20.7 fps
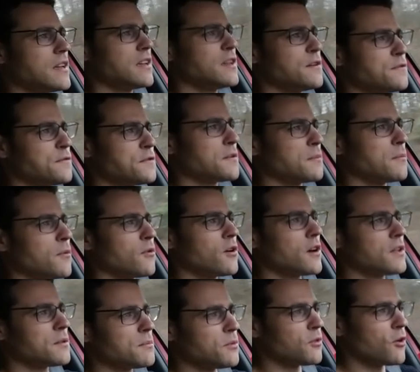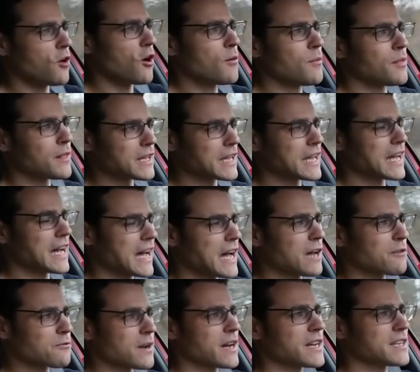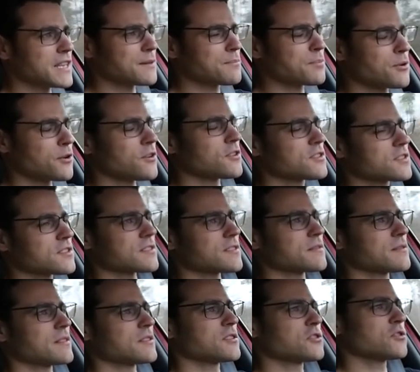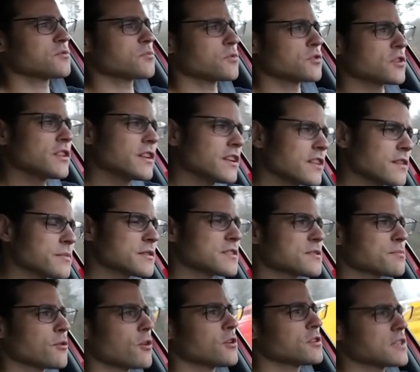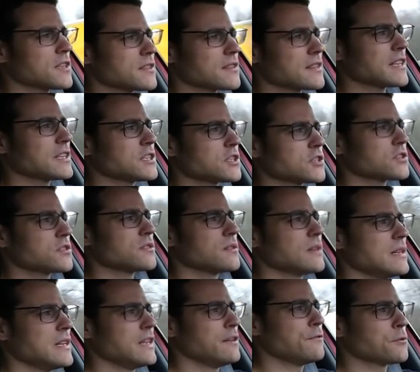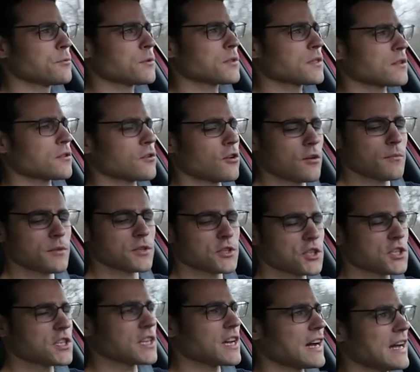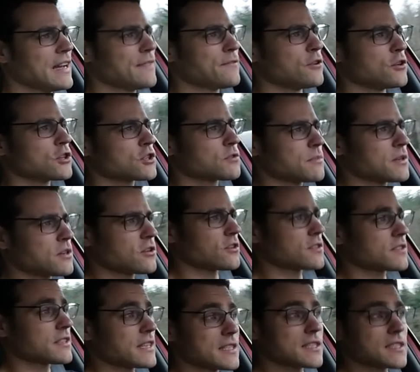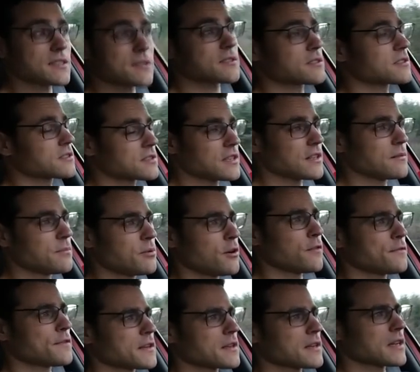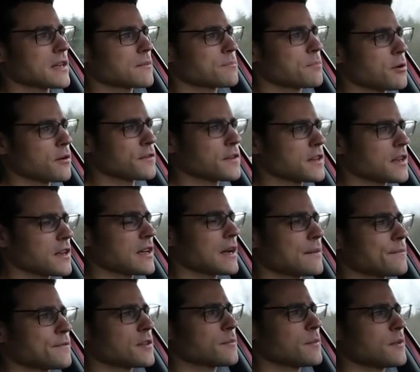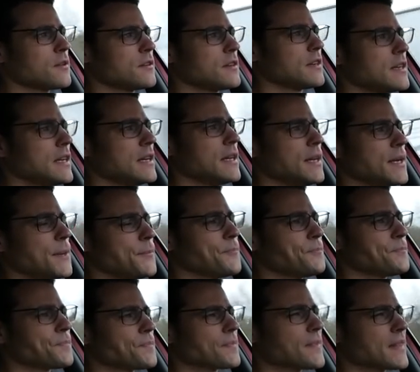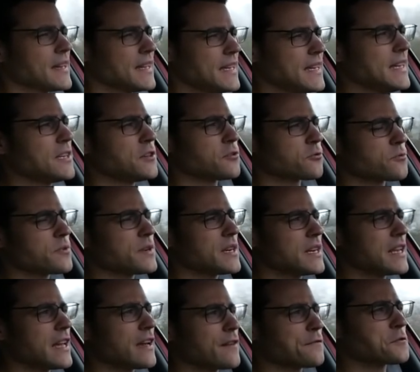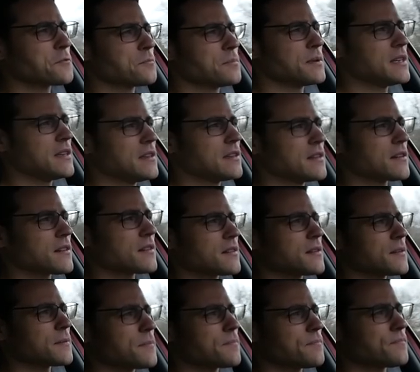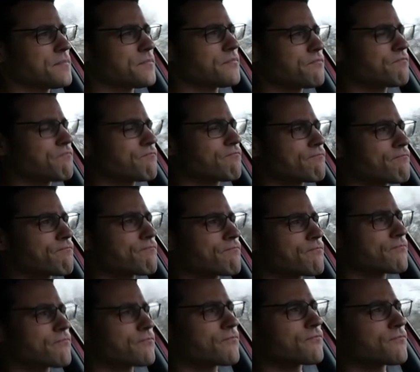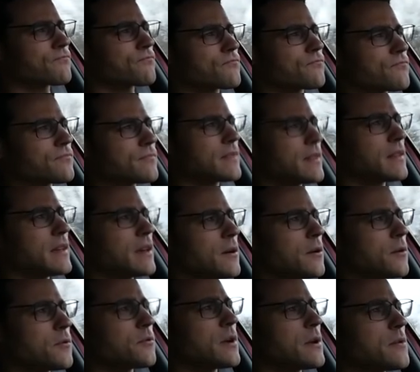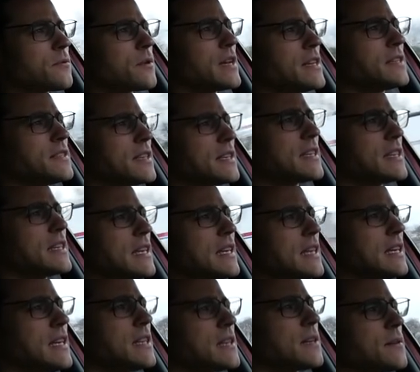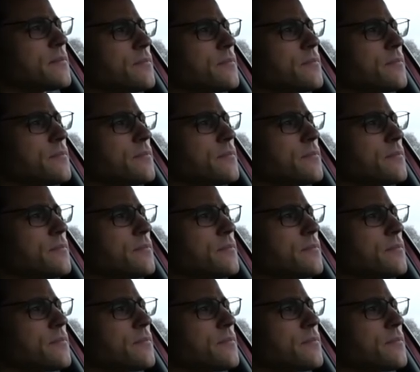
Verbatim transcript: if you're more a normal car riding person, just want a little bit sporty, then leave it with the normal GTI version because that's still perfect, perfectly comfortable. Here you really have to be um, a, a racing geek